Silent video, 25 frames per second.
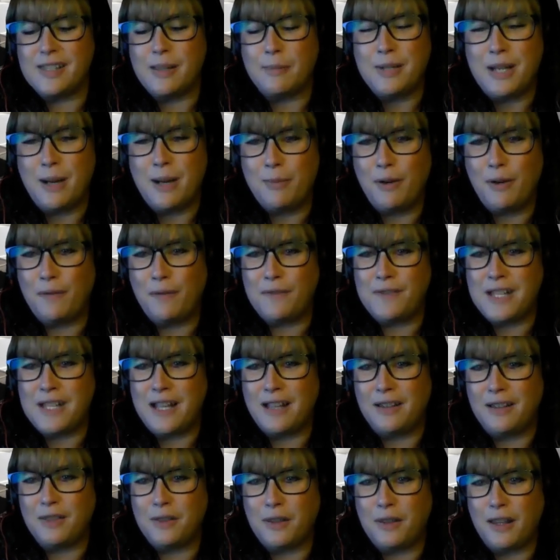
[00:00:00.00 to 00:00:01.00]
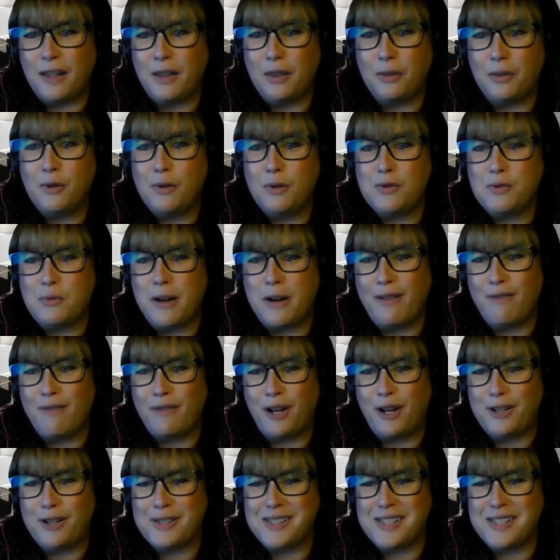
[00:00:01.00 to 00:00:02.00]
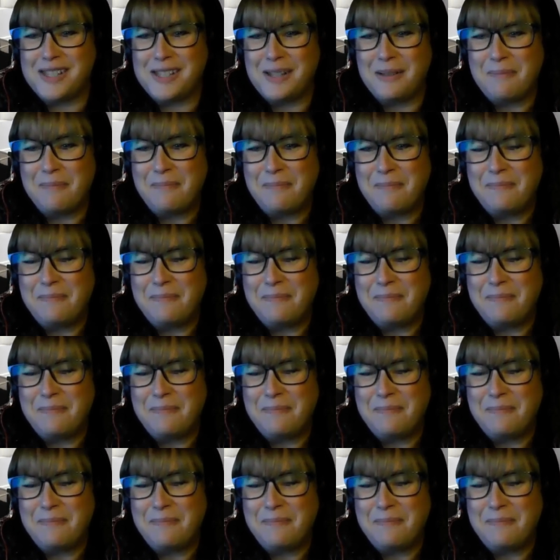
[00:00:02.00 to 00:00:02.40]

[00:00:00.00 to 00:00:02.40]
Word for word: September 15th through 21st.